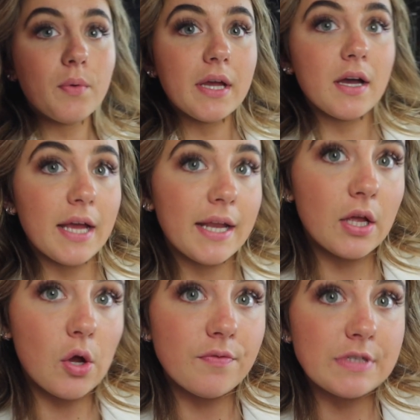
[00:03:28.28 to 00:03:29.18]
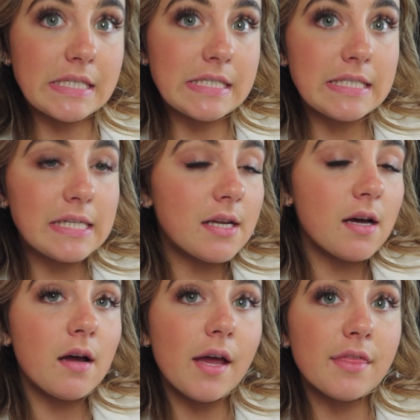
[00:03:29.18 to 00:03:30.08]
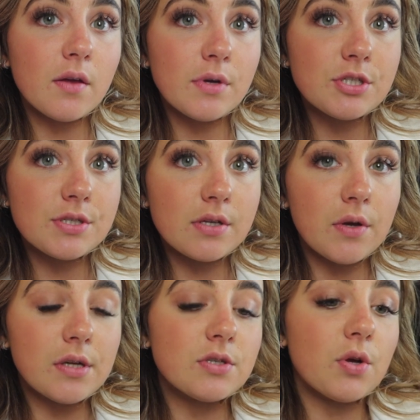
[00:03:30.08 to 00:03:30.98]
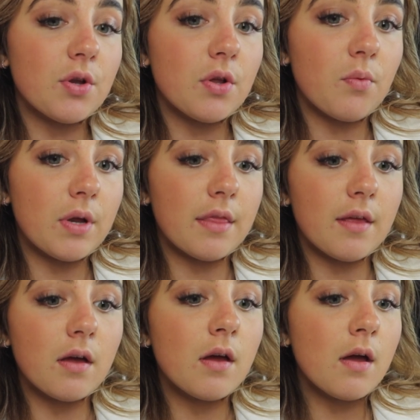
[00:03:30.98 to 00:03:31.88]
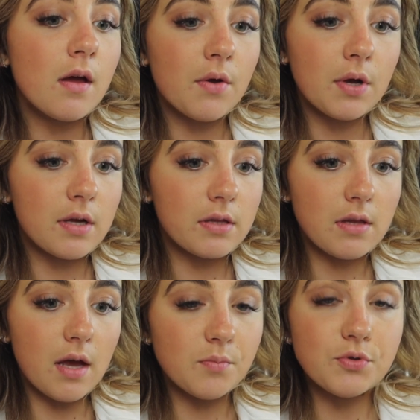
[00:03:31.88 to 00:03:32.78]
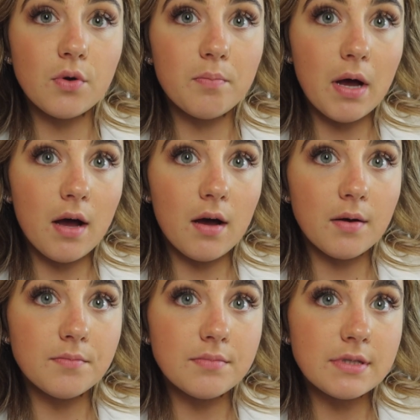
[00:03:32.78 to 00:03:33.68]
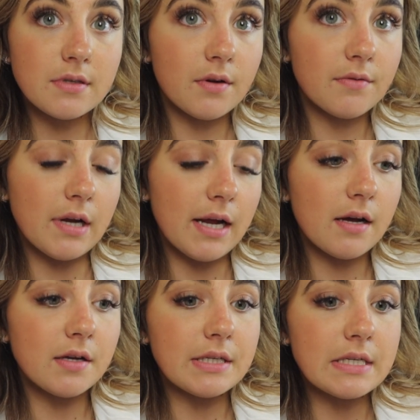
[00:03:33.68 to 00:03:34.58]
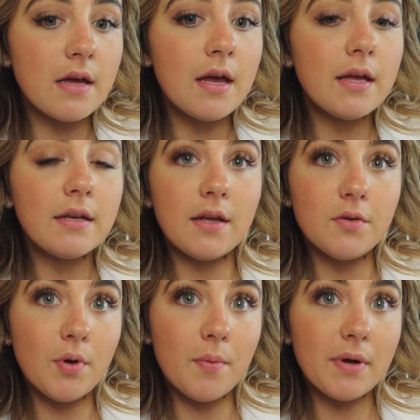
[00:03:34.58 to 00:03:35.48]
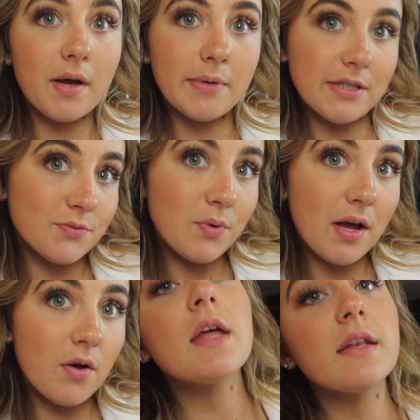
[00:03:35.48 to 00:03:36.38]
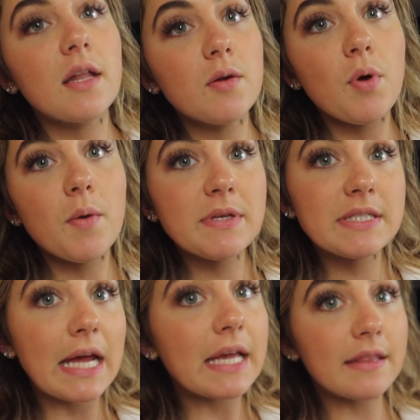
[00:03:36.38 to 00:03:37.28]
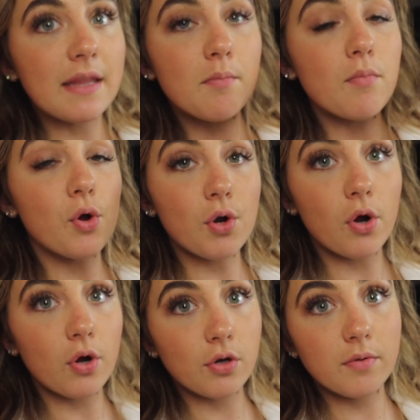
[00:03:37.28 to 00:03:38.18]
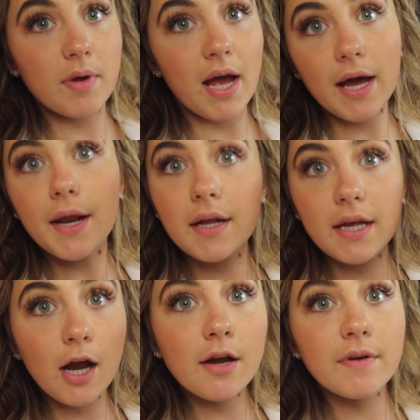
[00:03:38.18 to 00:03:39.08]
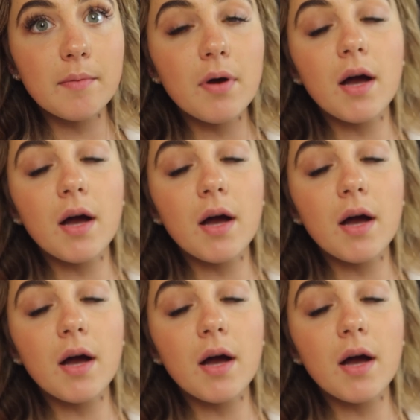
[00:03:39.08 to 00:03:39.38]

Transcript: we are heading off to dinner. I think we're just going to go to one of the clubs or pubs around. Nan and Pop are coming as well. Nan and Pop are staying in their motorhome at a caravan